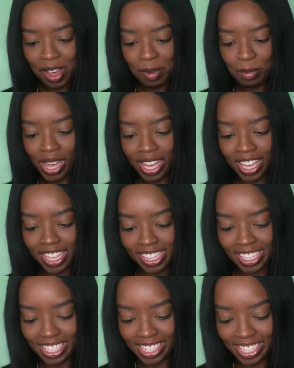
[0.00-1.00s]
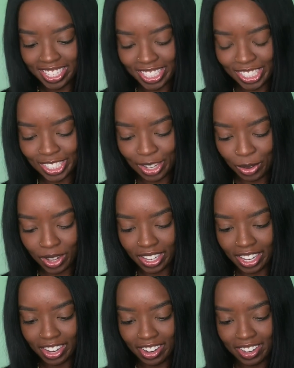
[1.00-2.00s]
my hand just looks so
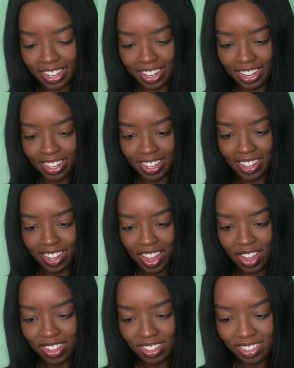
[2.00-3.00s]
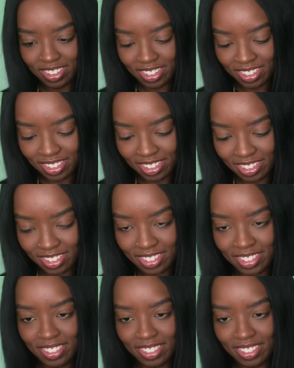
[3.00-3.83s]
clear in it. Ooh.